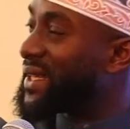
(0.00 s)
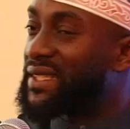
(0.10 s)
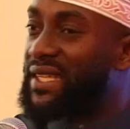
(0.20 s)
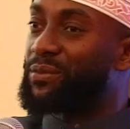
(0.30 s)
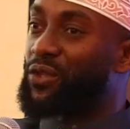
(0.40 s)
In
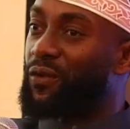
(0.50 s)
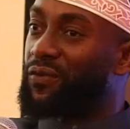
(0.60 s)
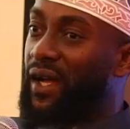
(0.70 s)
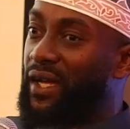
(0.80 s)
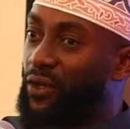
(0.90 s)
terms of
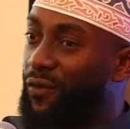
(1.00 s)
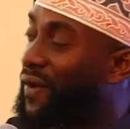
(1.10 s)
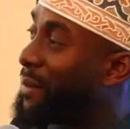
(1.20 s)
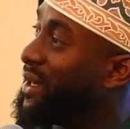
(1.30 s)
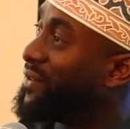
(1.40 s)
your
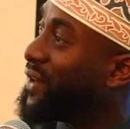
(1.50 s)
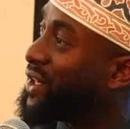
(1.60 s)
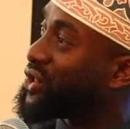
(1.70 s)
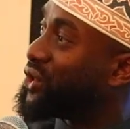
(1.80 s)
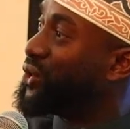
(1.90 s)
family
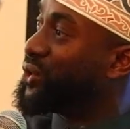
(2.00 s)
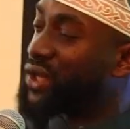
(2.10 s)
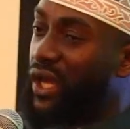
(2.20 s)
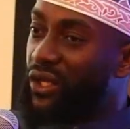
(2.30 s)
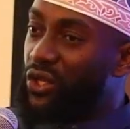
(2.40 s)
virtues,
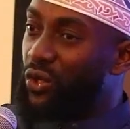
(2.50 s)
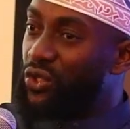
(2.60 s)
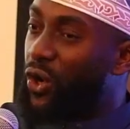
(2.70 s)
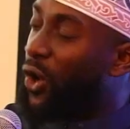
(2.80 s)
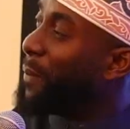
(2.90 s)
you know,
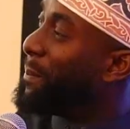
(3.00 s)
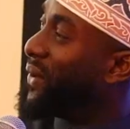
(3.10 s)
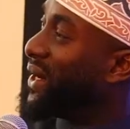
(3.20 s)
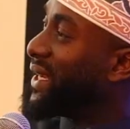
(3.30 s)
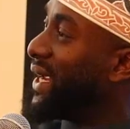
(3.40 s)
your
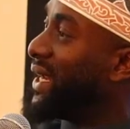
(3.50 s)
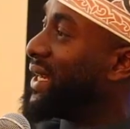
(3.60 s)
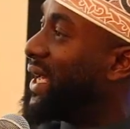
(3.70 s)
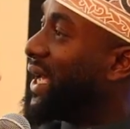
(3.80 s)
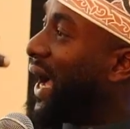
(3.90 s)
upbringing,
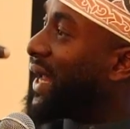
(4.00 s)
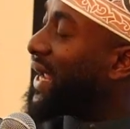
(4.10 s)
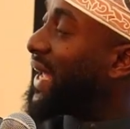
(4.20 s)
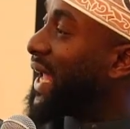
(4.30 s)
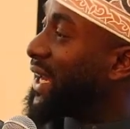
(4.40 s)
and
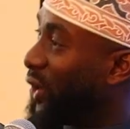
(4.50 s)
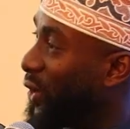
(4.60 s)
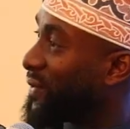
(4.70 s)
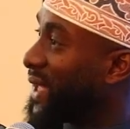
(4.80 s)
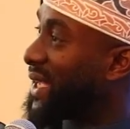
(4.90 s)
all
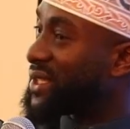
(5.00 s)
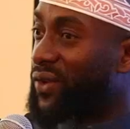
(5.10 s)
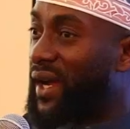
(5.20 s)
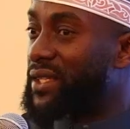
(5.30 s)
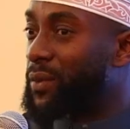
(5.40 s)
of that,
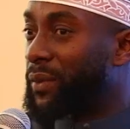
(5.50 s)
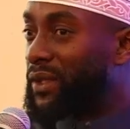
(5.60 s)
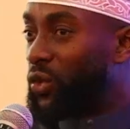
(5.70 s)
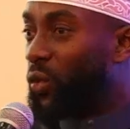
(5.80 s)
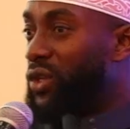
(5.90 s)
right?
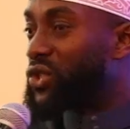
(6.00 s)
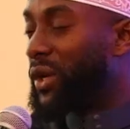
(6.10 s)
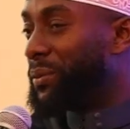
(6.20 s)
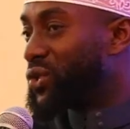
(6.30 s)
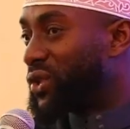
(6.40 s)
So once you're
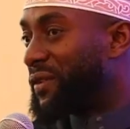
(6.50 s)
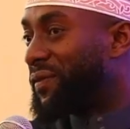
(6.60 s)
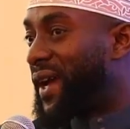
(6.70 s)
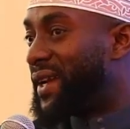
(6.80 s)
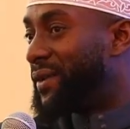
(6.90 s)
able to
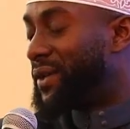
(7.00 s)
define